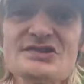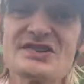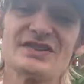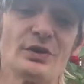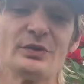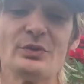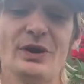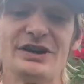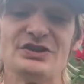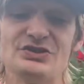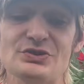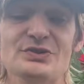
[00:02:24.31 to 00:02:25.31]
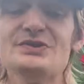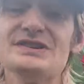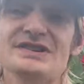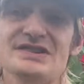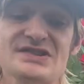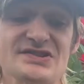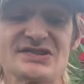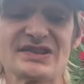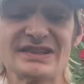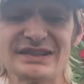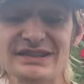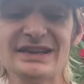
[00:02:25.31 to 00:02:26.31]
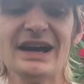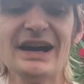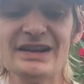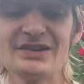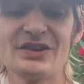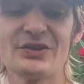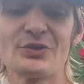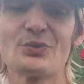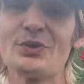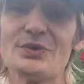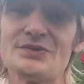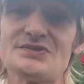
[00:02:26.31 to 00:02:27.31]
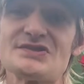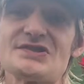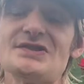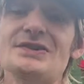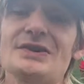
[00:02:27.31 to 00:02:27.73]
thing that we want to do is cut the rose